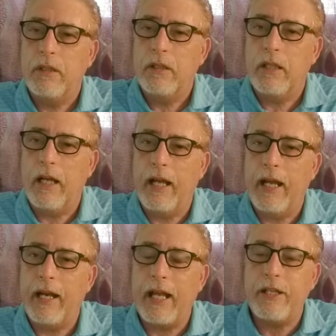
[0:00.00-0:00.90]

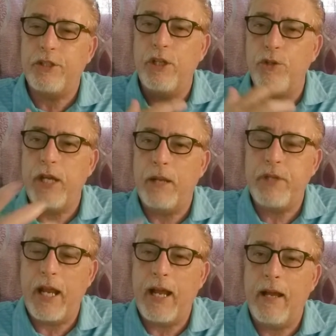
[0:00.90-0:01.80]
And I just know Jeb
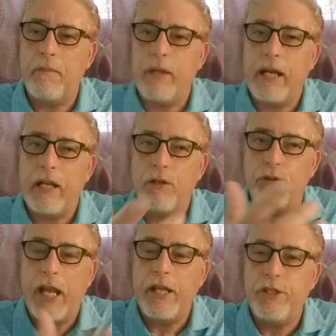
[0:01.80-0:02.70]
Jam. And I know
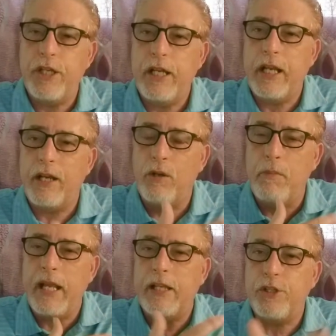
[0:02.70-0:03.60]
JG. I know
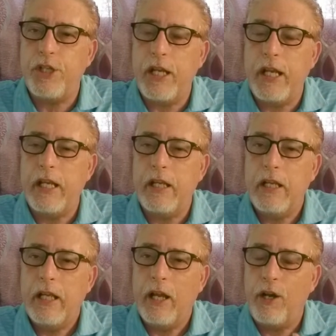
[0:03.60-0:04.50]
me and Chi.
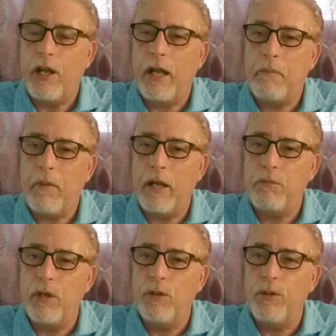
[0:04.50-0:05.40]
And
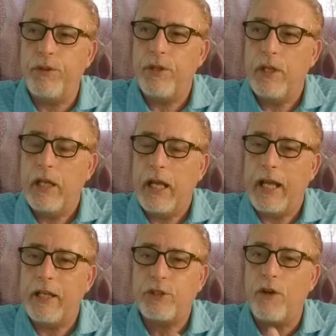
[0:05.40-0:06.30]
Ruth. And
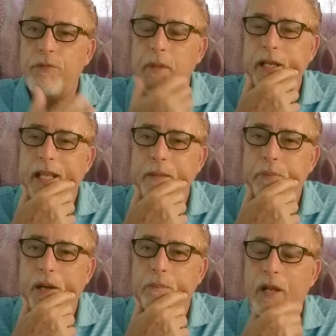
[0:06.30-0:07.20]
it's hard for me to keep
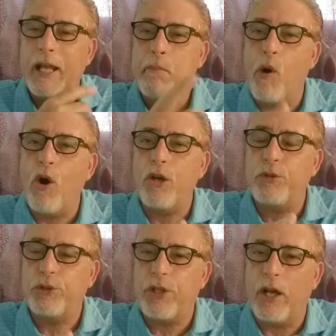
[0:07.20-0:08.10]
up. Like Mars
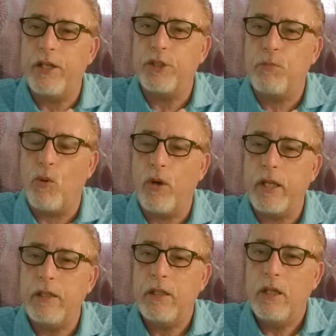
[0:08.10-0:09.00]
was on this morning
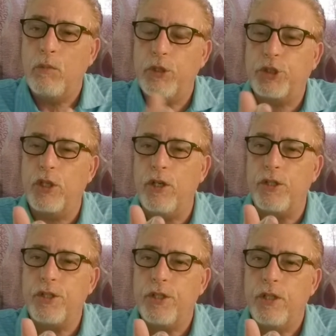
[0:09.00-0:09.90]
with Surge.